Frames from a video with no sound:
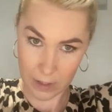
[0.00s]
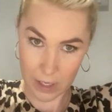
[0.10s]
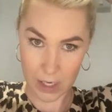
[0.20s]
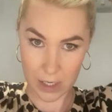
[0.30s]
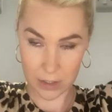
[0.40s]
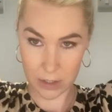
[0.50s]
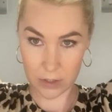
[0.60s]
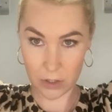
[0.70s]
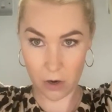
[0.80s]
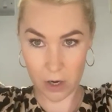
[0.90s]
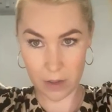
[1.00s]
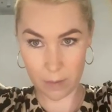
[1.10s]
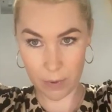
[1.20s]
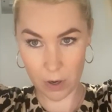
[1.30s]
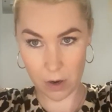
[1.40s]
and tie
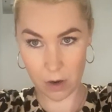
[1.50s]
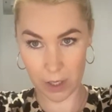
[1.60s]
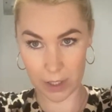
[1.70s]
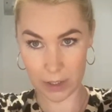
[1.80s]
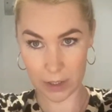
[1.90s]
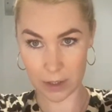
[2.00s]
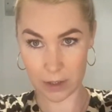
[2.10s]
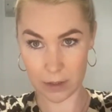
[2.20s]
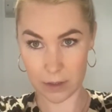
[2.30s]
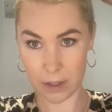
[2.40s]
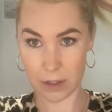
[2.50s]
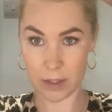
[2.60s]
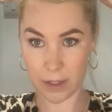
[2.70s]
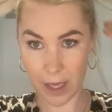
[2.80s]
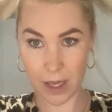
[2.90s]
them behind, such
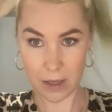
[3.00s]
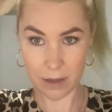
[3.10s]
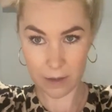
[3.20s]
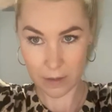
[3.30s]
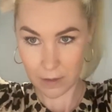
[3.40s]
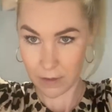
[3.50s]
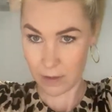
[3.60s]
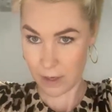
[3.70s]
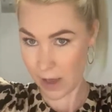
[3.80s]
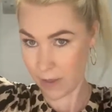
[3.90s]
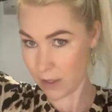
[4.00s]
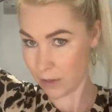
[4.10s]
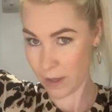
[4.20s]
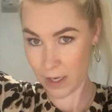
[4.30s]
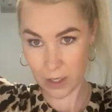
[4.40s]
as that, and then
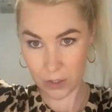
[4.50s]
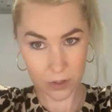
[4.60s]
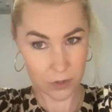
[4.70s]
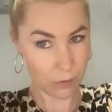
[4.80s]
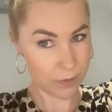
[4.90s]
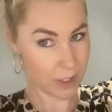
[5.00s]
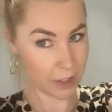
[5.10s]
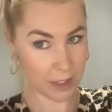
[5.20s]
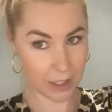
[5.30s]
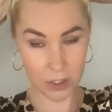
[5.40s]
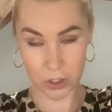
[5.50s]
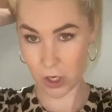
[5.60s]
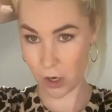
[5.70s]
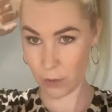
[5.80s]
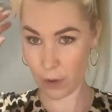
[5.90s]
they can just sort of subtly
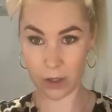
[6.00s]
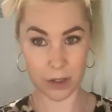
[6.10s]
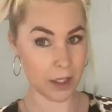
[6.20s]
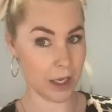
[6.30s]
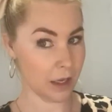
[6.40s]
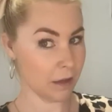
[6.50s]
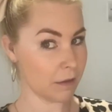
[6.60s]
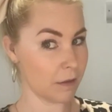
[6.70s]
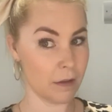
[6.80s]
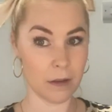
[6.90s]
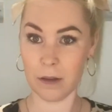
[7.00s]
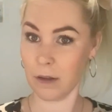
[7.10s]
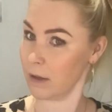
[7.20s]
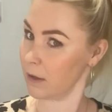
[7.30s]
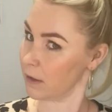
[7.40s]
show underneath,
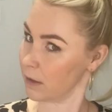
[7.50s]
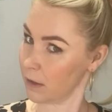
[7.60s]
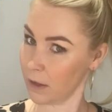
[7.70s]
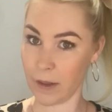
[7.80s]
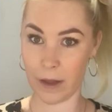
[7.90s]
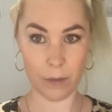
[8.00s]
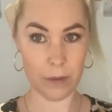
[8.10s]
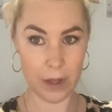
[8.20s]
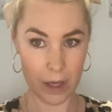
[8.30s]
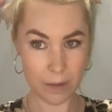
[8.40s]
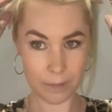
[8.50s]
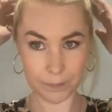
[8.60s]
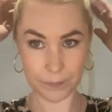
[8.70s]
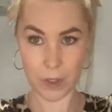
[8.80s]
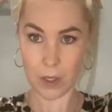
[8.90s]
like that one there.
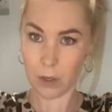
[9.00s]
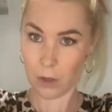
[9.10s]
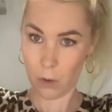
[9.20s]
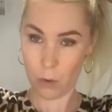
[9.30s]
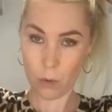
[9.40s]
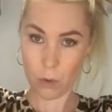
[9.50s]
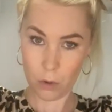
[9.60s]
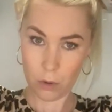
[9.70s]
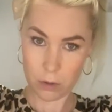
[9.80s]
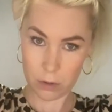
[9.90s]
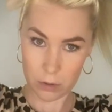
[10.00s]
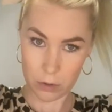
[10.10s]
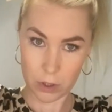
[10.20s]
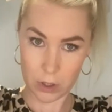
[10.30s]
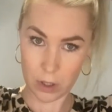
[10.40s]
Or you
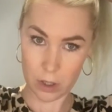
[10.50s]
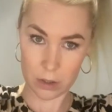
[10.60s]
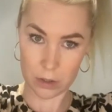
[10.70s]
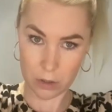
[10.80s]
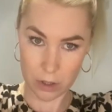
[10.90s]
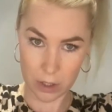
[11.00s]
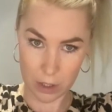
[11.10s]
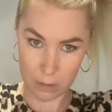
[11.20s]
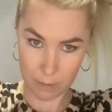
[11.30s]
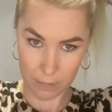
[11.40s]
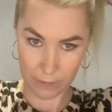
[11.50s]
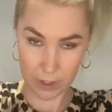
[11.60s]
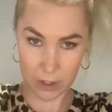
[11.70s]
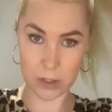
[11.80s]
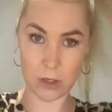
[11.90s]
can untie that. If I
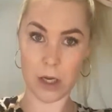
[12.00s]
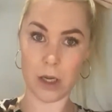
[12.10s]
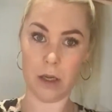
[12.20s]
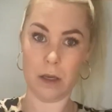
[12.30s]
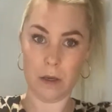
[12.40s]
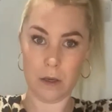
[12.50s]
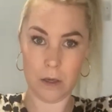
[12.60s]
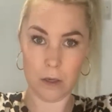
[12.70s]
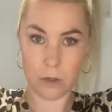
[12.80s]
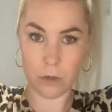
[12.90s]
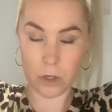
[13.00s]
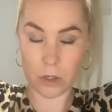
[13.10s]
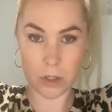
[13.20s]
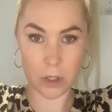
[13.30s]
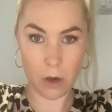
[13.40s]
untie it, you
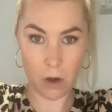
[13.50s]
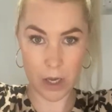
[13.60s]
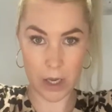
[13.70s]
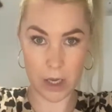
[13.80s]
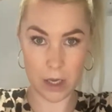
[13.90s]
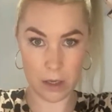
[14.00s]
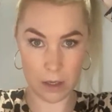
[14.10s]
can tie it